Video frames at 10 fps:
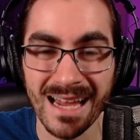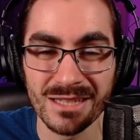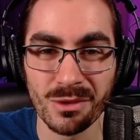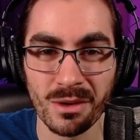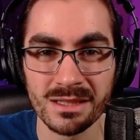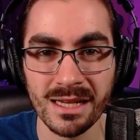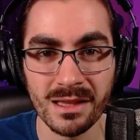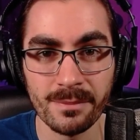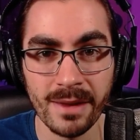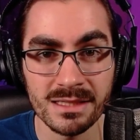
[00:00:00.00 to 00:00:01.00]
I do on a
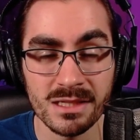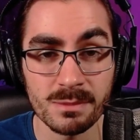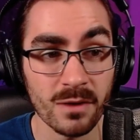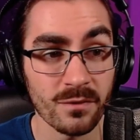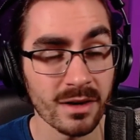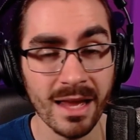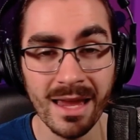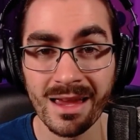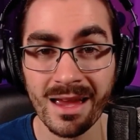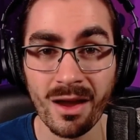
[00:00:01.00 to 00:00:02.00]
daily basis. But I figured,
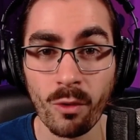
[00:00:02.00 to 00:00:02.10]
hey,